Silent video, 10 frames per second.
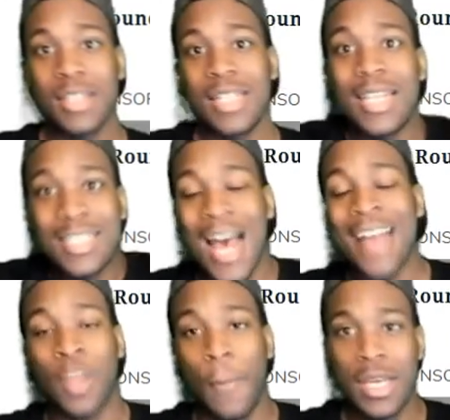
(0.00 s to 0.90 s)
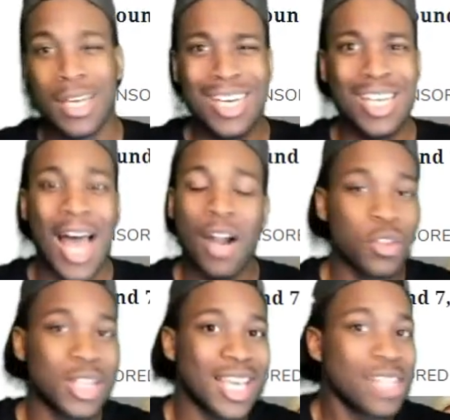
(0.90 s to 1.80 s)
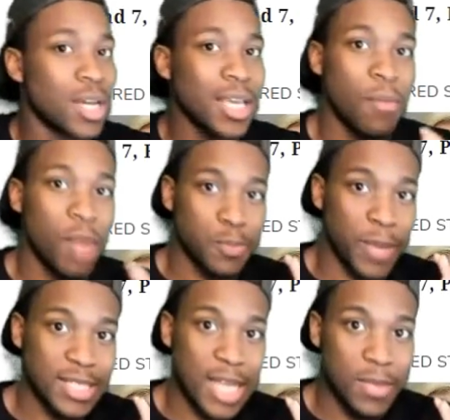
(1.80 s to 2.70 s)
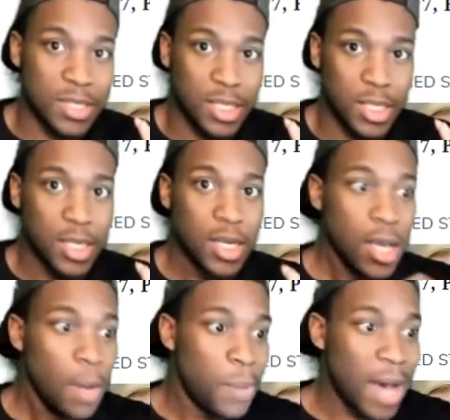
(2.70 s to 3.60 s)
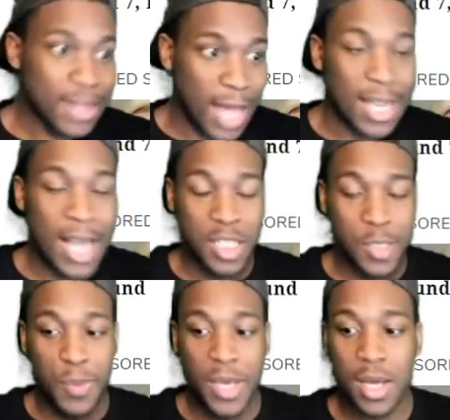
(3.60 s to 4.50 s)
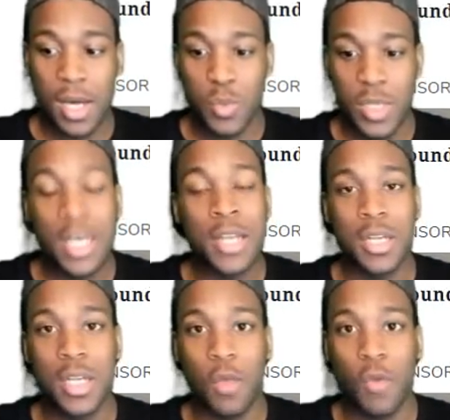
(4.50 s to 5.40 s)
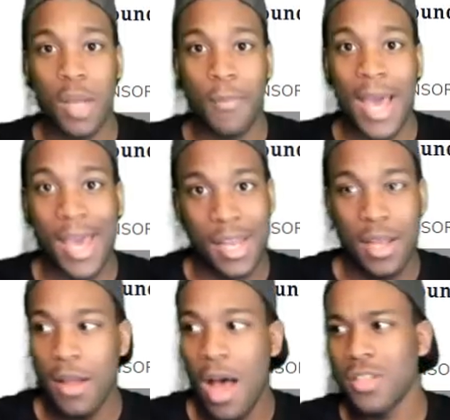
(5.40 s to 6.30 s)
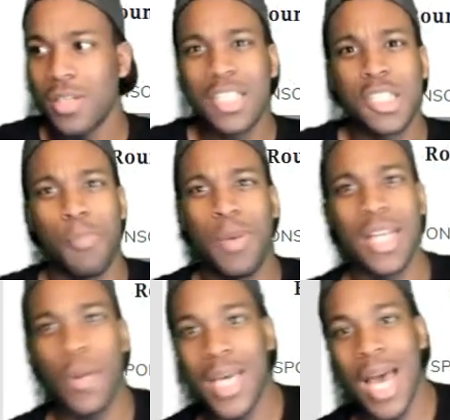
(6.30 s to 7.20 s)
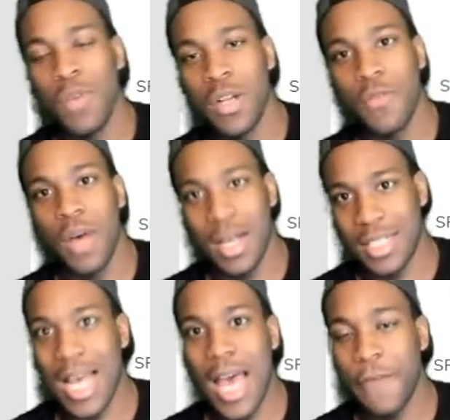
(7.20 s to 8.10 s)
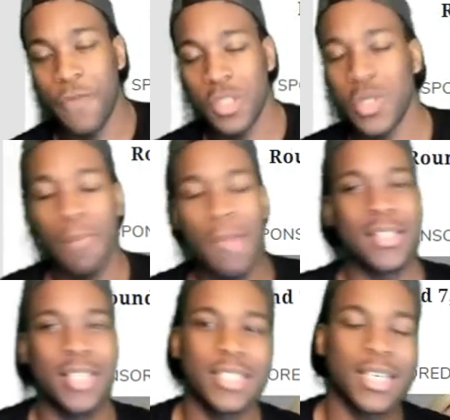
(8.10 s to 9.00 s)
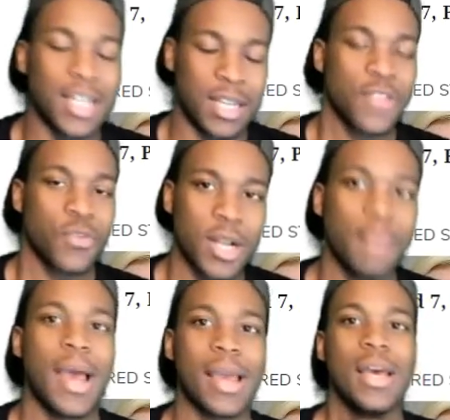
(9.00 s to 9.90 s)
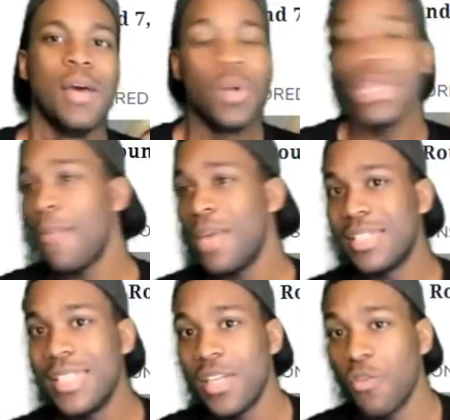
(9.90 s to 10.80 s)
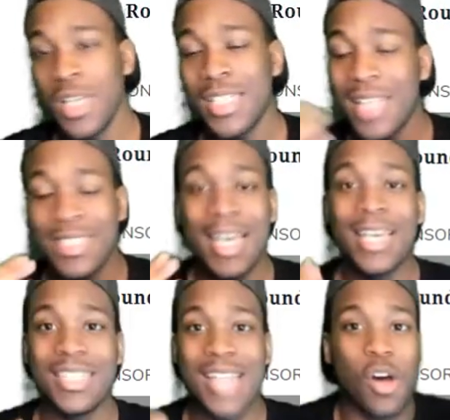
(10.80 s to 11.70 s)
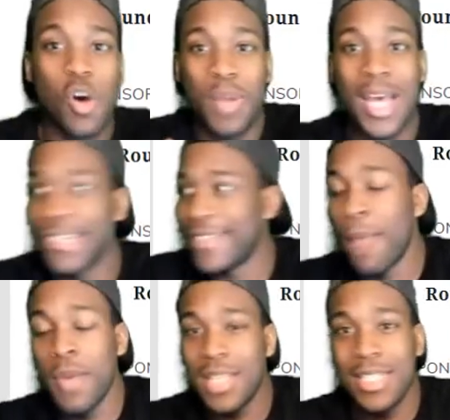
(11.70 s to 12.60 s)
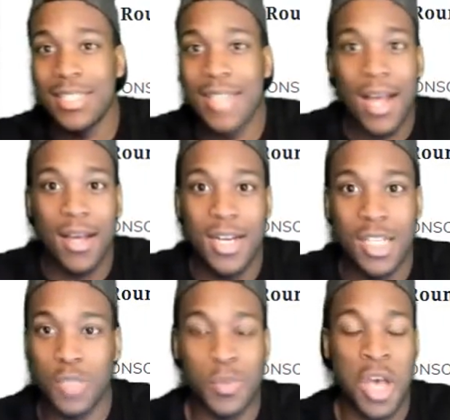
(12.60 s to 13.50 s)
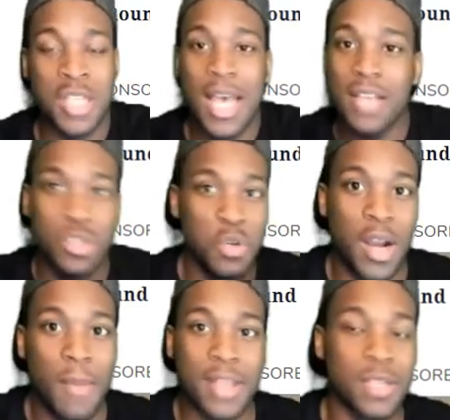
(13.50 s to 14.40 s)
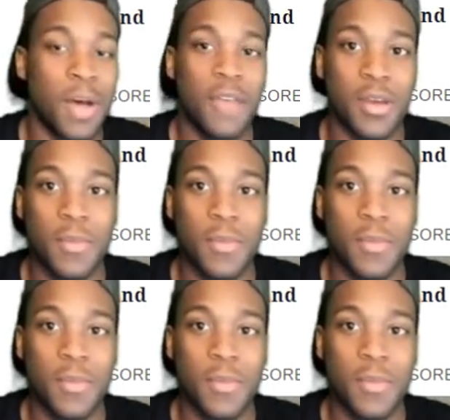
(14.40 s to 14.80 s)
Now, this guy's gonna be good. I don't think he's gonna get much play time this year, but I, I like this pick because we did need another running back, and, and also that's the pick that we got rid of Ajayi for, so it makes sense to get another running back. With that being said, the reason I say he's not going to play is not because he's not good, it's just because he has two running backs above him.